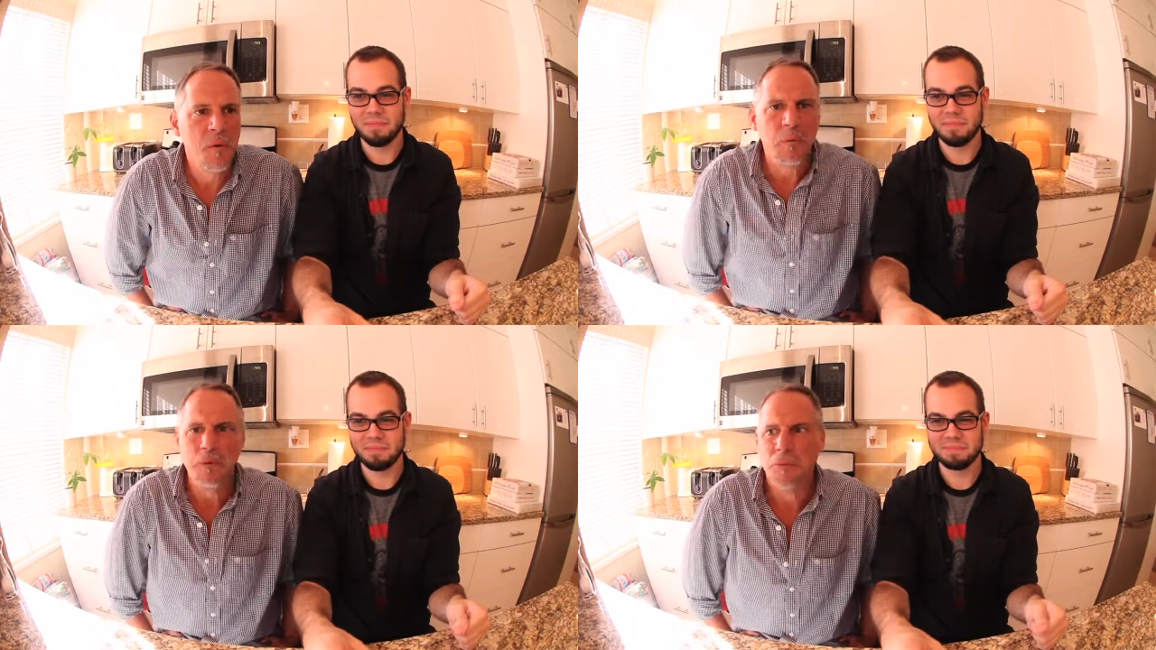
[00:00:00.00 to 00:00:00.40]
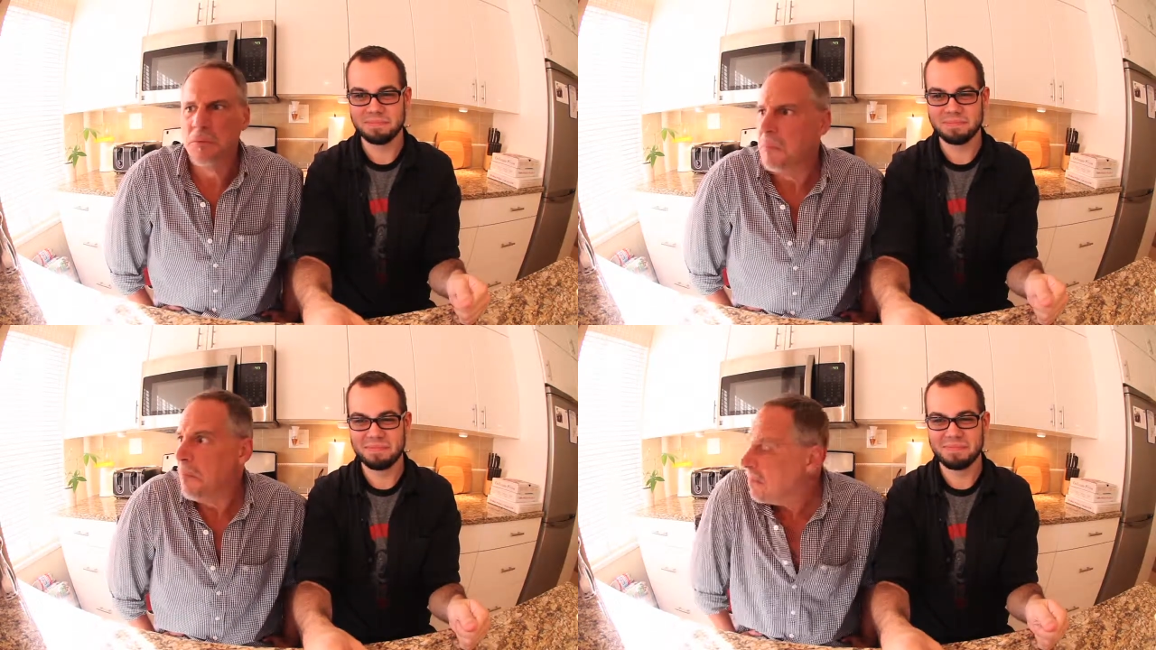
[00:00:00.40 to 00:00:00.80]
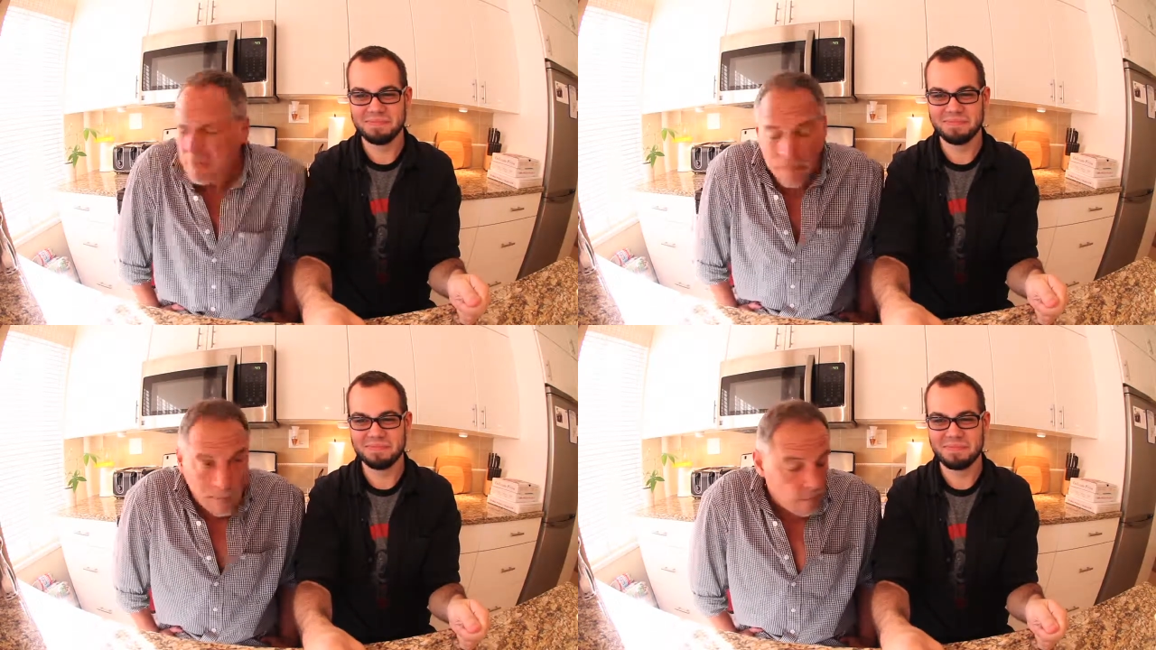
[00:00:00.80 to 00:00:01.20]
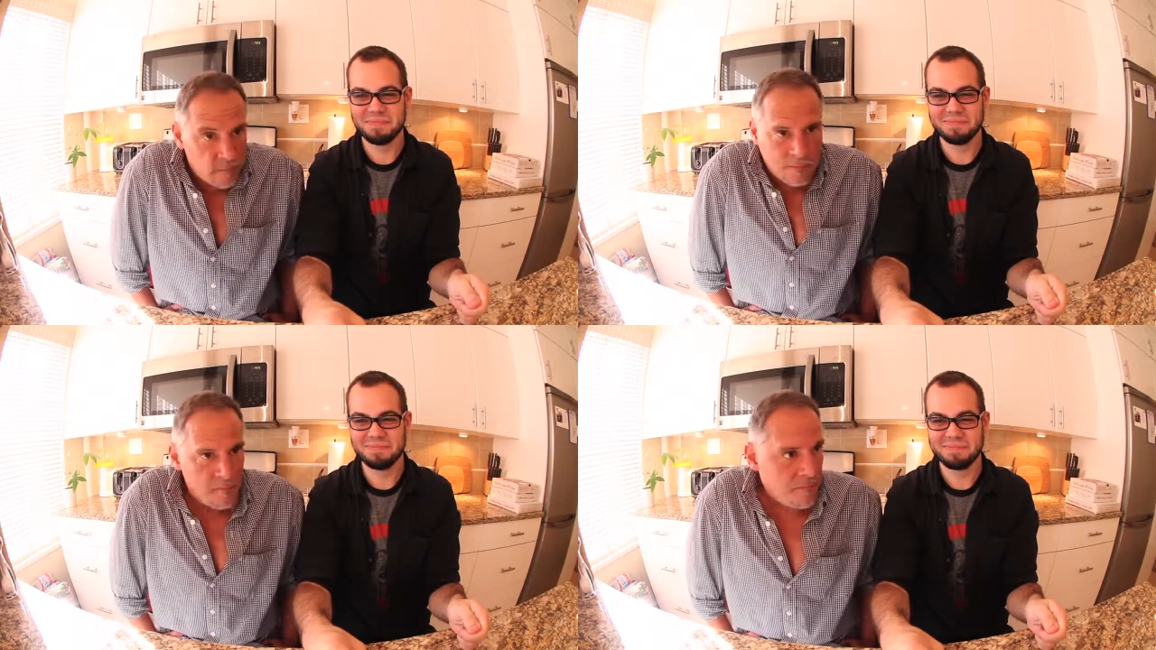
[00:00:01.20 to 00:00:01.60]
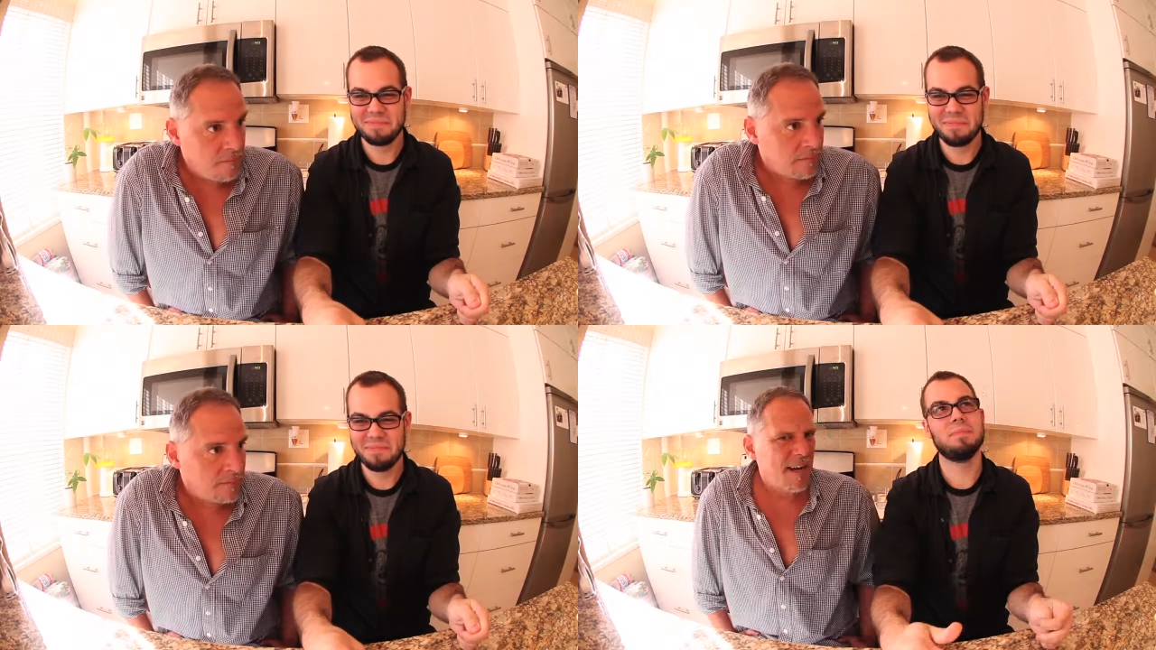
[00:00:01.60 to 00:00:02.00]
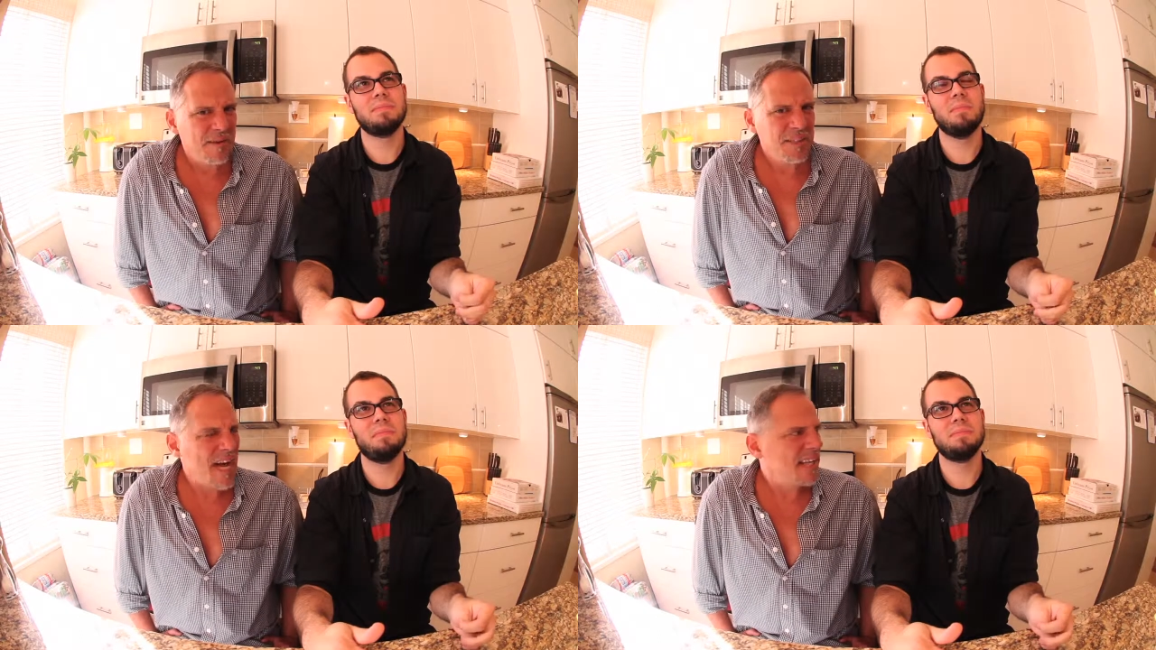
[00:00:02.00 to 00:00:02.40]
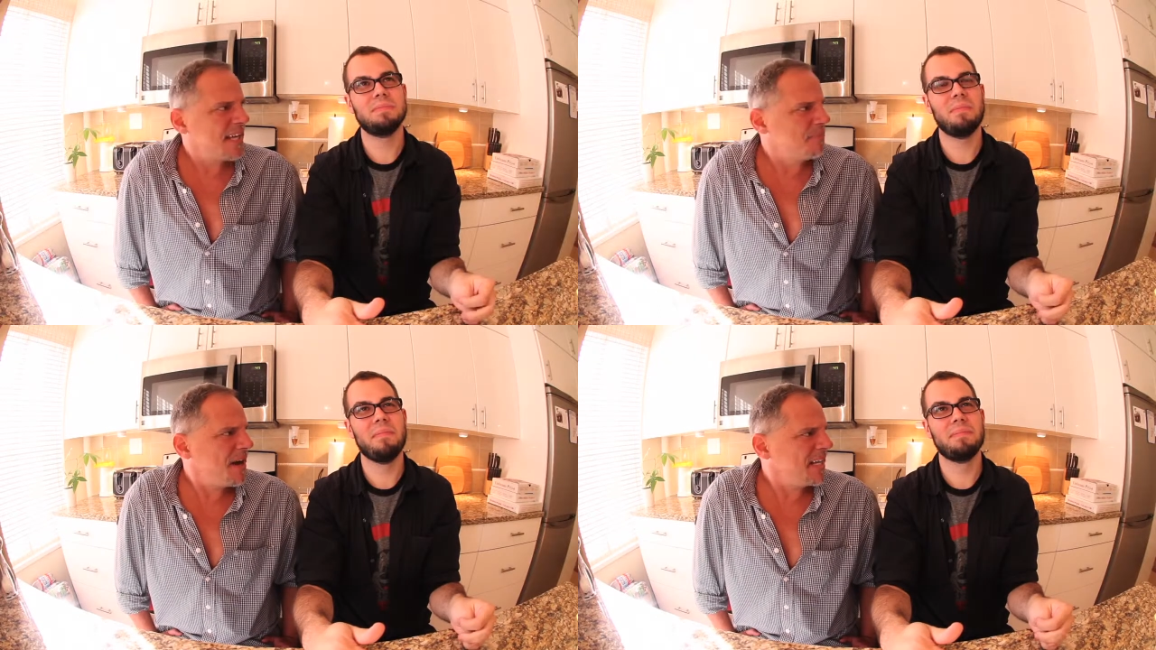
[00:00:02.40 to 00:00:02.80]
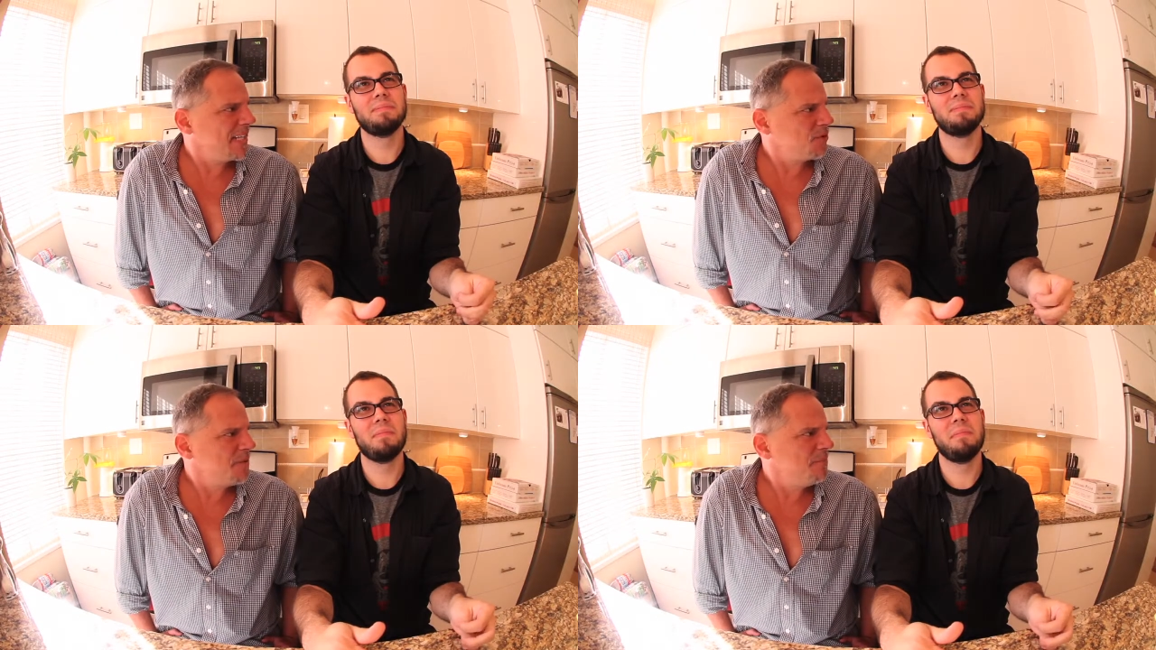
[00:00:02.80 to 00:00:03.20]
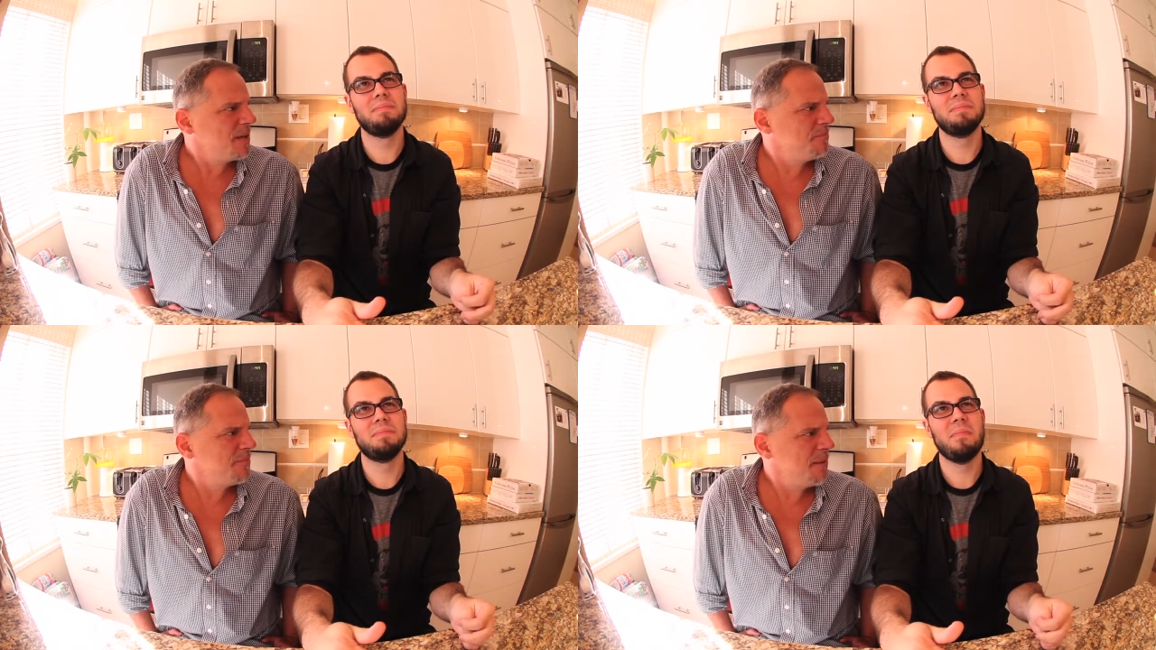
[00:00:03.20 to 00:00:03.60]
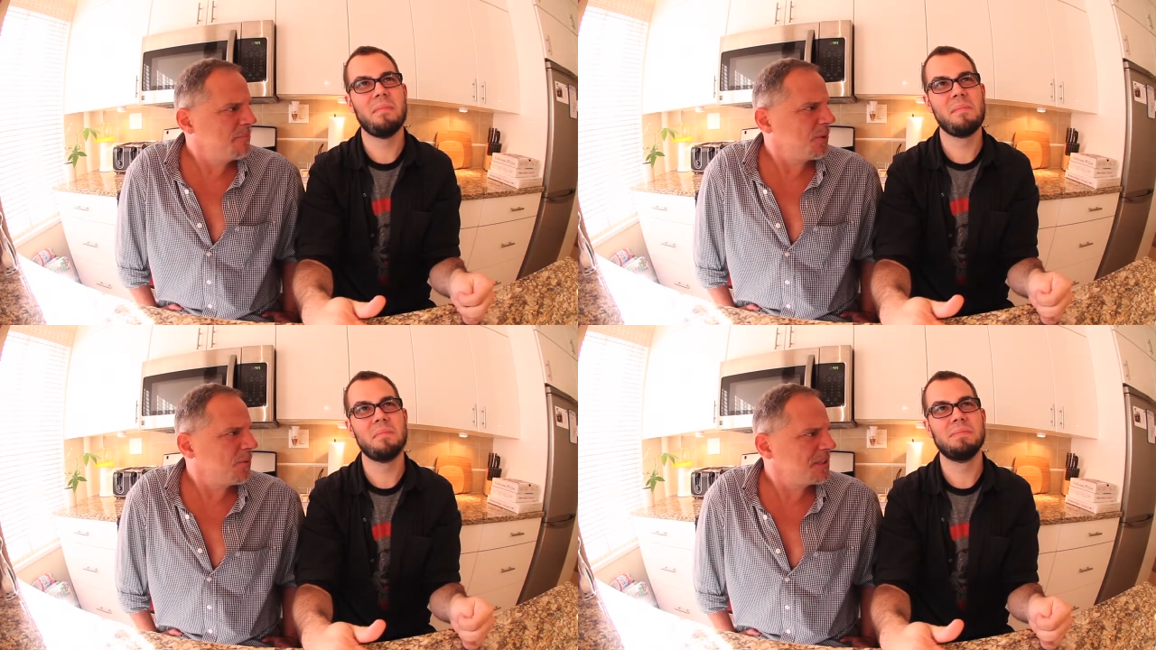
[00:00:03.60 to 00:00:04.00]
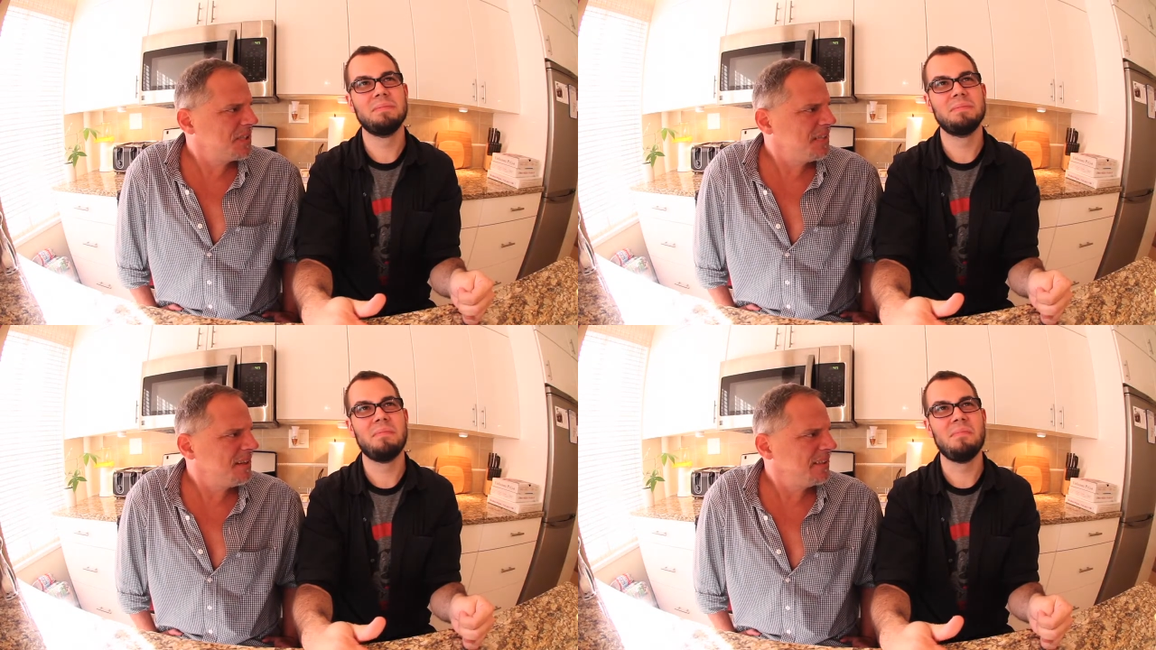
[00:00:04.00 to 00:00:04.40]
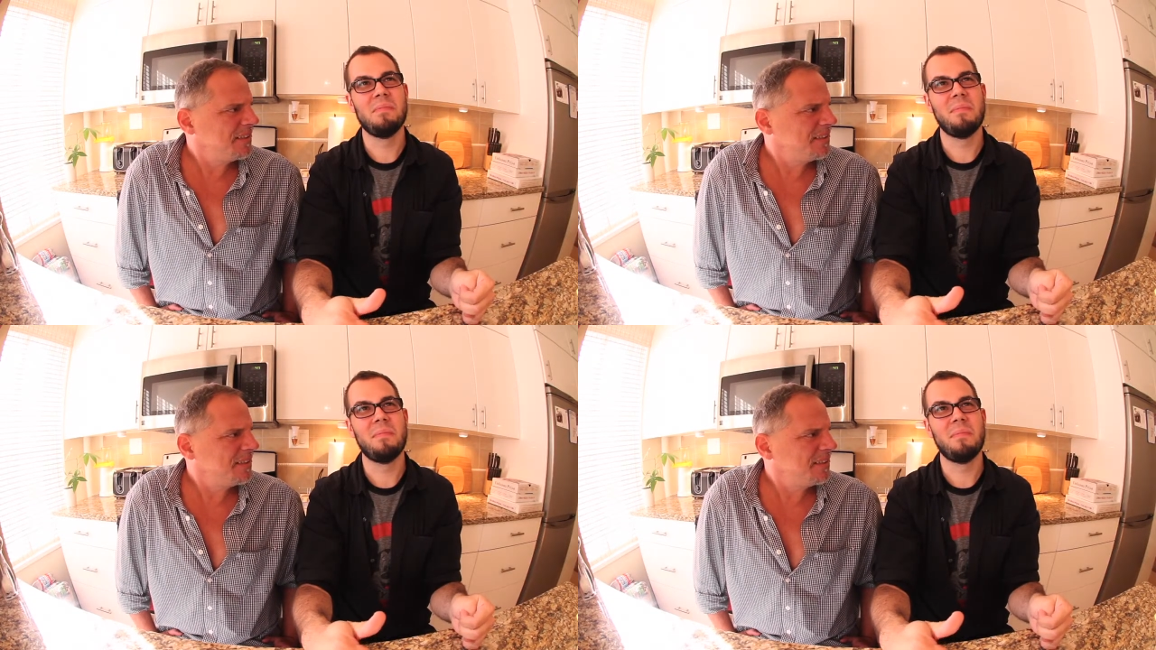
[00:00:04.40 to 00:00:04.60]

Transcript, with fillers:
Speaker 1: Ooh! It was kind of like biting into a big pimple, wasn't it?